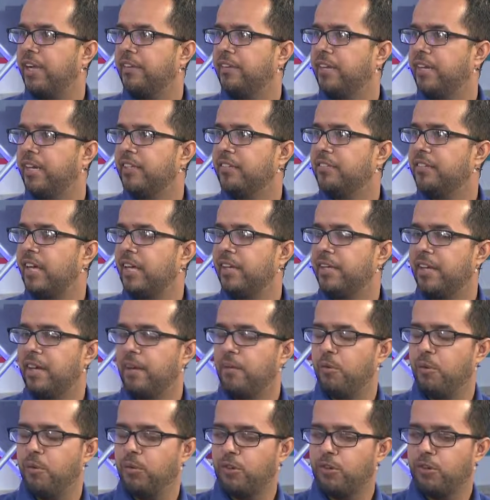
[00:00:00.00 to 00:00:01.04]
things
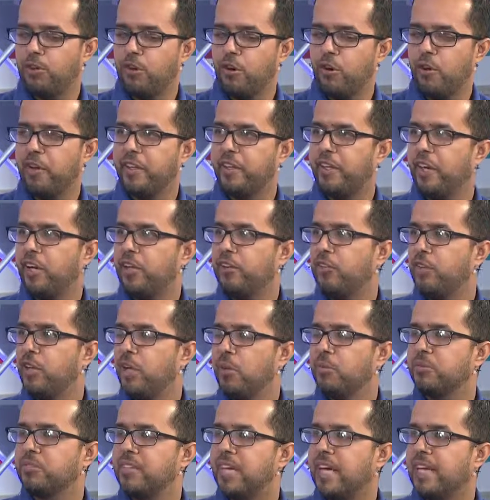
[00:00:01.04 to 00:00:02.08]
that will grow in there to
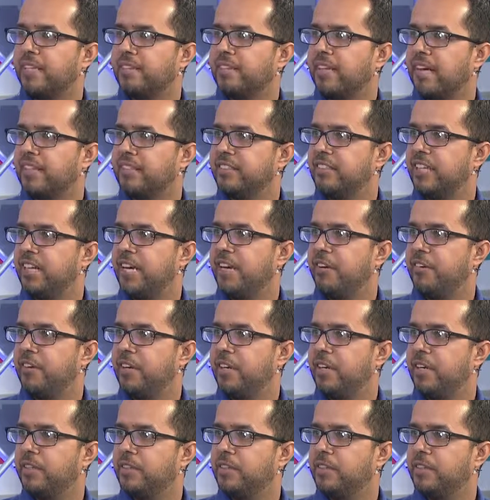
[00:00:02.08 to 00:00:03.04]
help sanitize the area.